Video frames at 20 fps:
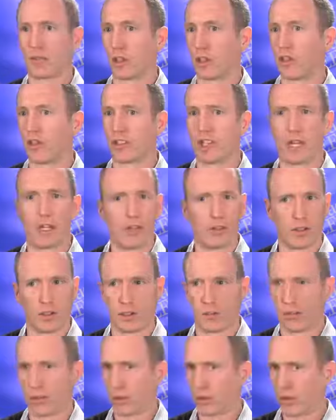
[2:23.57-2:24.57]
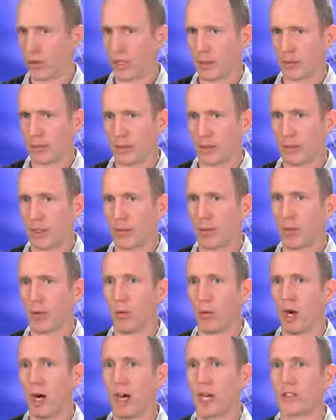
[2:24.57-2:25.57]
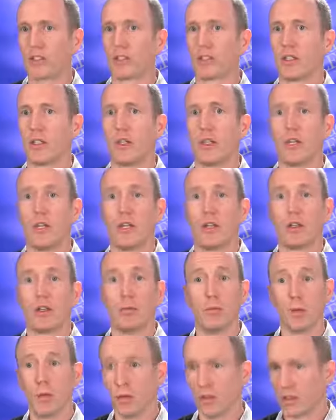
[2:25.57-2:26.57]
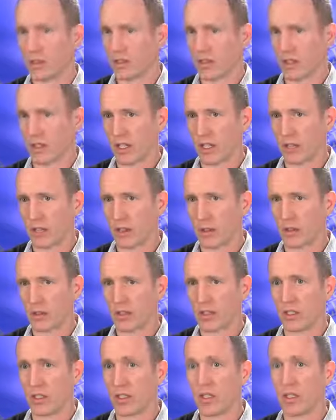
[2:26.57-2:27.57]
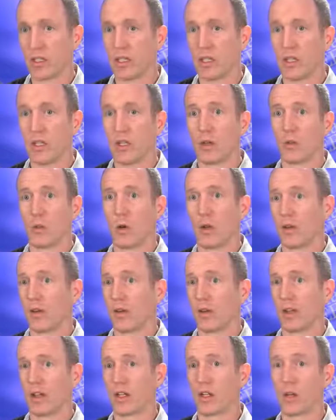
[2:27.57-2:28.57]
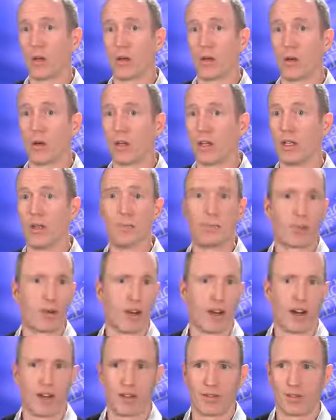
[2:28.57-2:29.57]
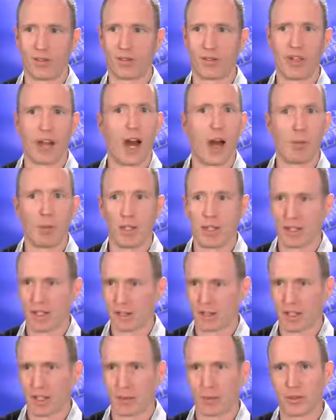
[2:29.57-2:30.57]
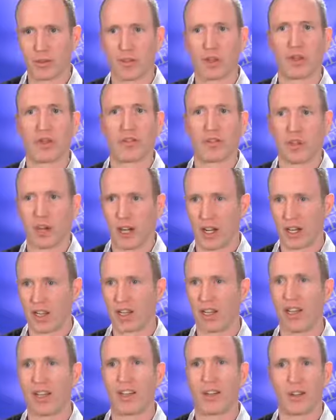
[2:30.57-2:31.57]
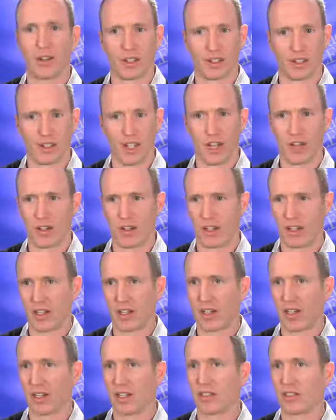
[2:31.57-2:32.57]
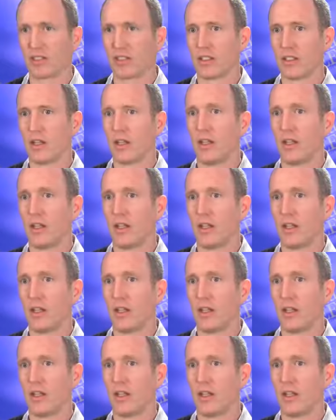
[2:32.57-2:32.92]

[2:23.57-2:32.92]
So the television programs that people watch, the movies that they go see, whether they go to improv comedy clubs on a Friday night, on a Saturday night.